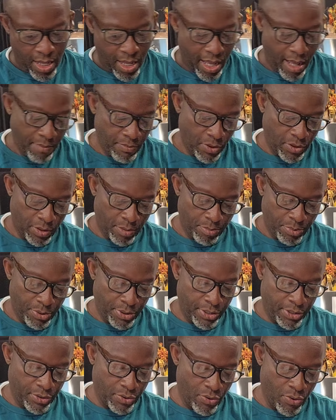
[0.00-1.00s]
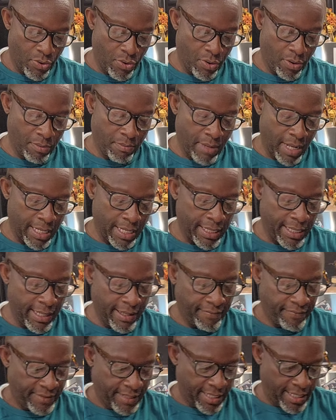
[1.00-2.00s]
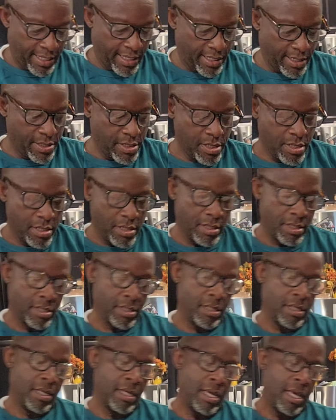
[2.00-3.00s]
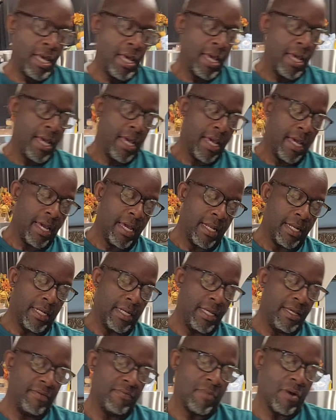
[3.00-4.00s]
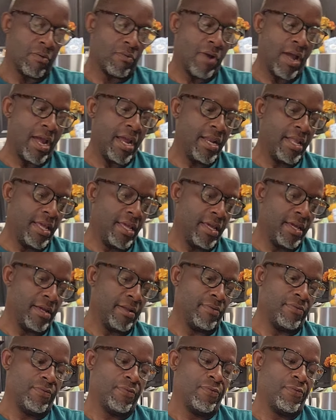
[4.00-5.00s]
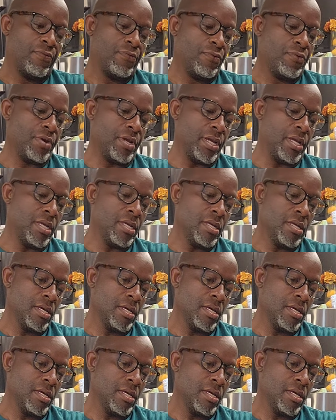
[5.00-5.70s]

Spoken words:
I'm going to put it on my left hand and leave my right hand free